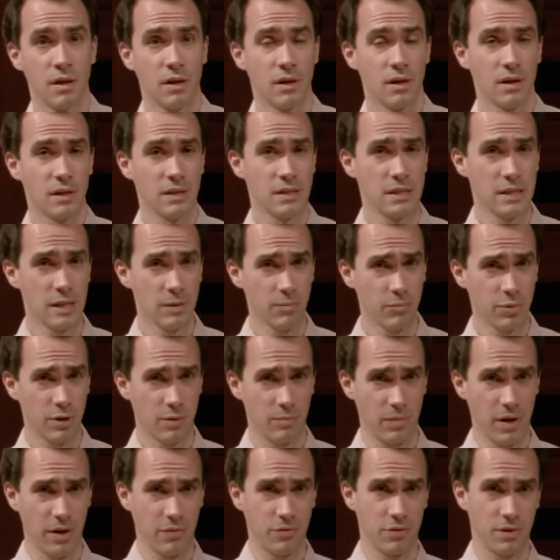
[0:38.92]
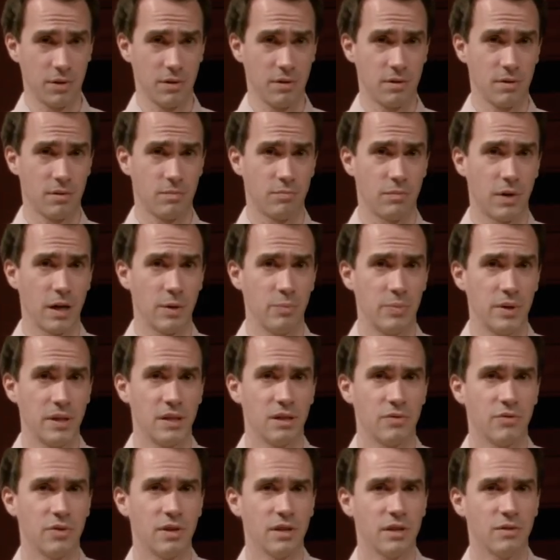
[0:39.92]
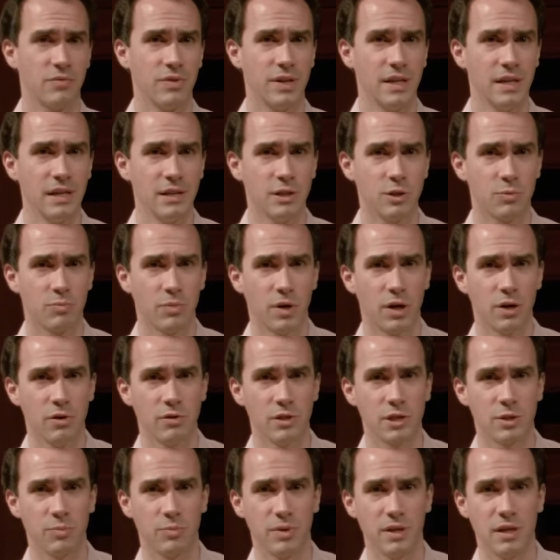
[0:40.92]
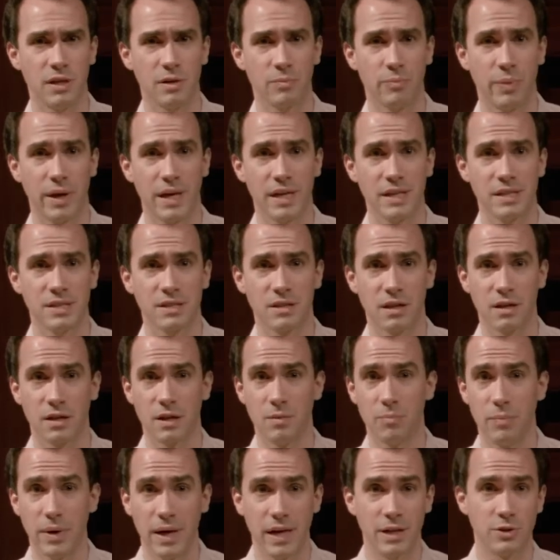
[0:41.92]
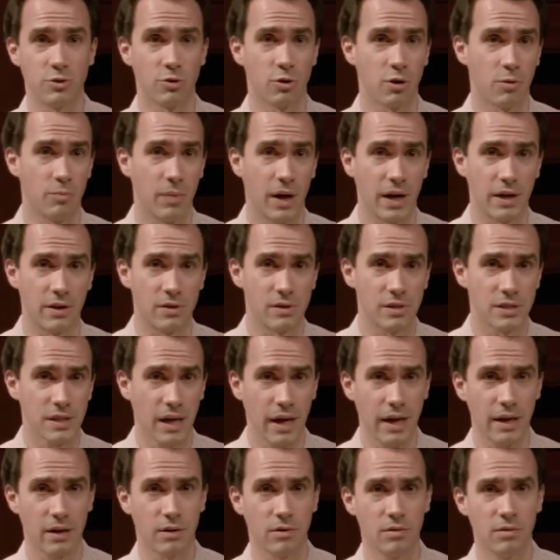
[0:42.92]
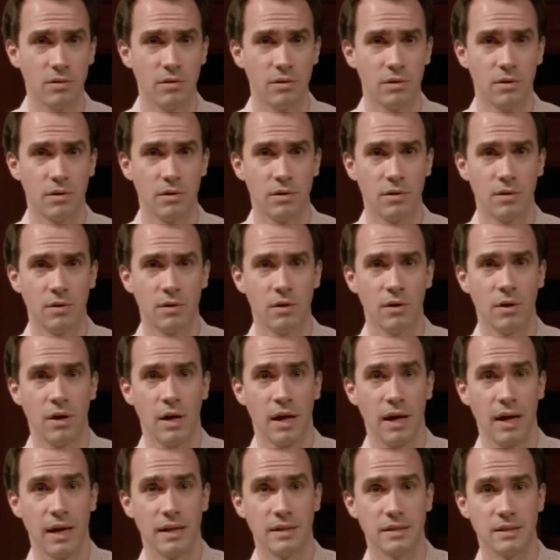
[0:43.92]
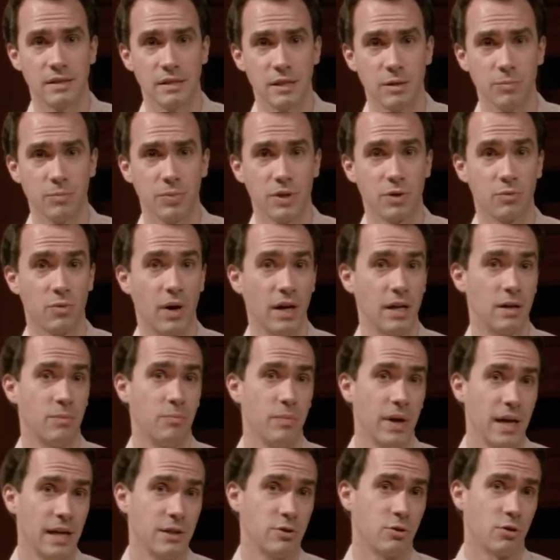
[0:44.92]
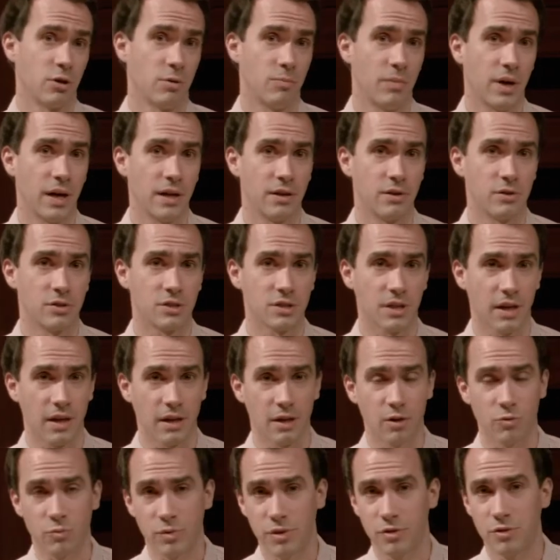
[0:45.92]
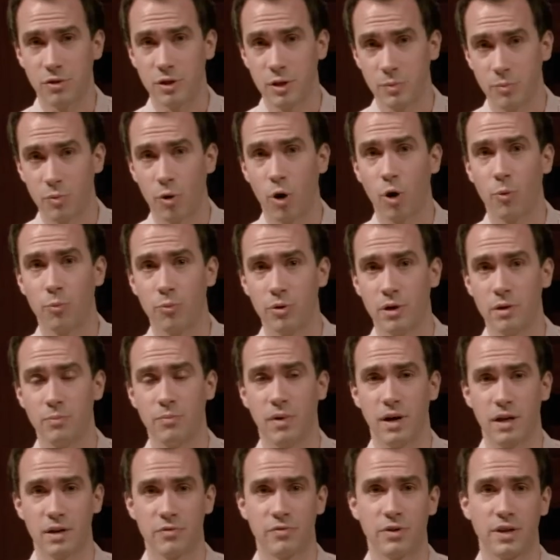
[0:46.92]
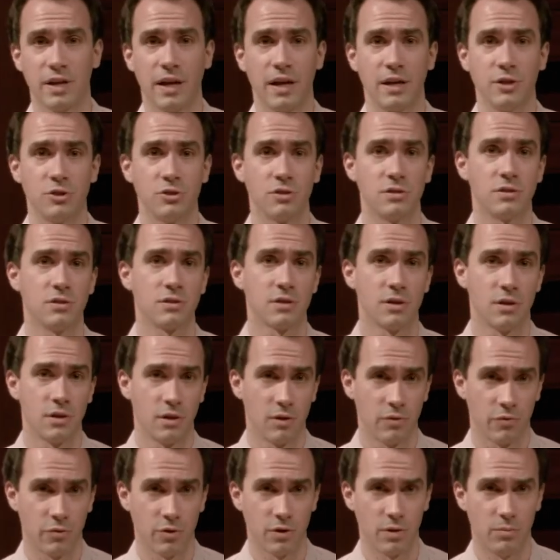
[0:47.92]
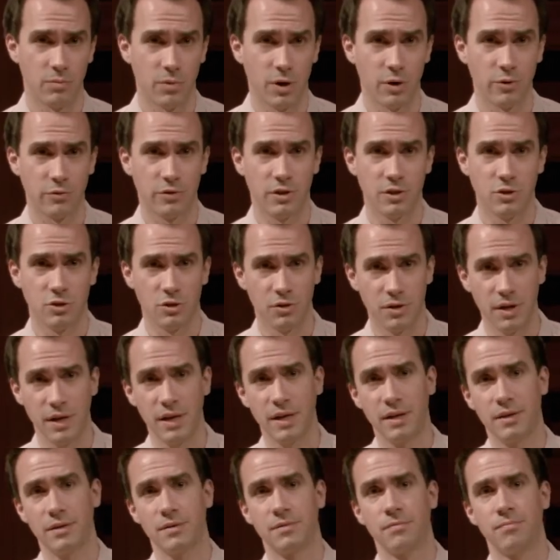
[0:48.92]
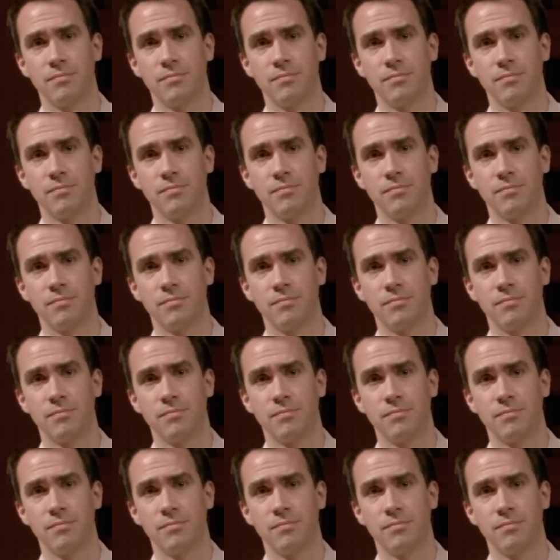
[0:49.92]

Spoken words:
A simpler method might be to think of each mode as being based on a major or minor scale, and simply write a major or minor scale with the appropriate modifications for the mode that you need.